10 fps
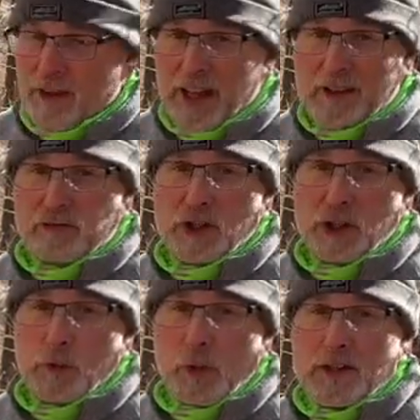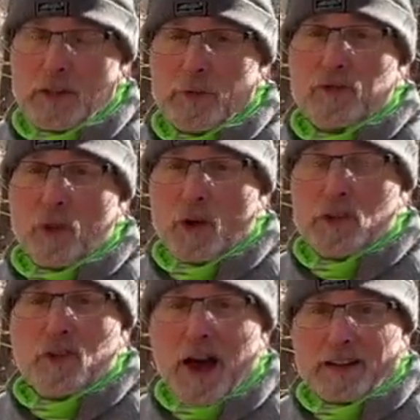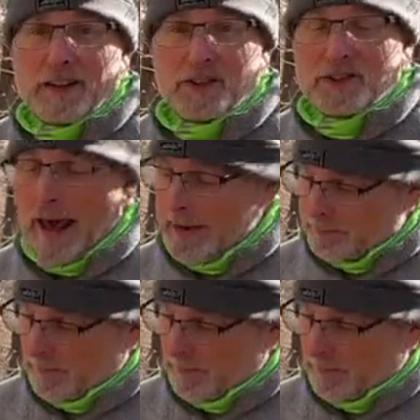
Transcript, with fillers: it gets really windy before you've got any sap